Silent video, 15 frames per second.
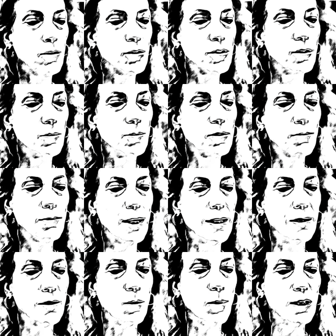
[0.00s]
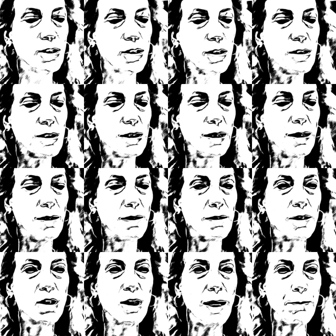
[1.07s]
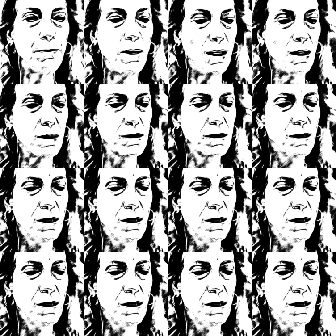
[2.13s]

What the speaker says: you to write questions in the chat box,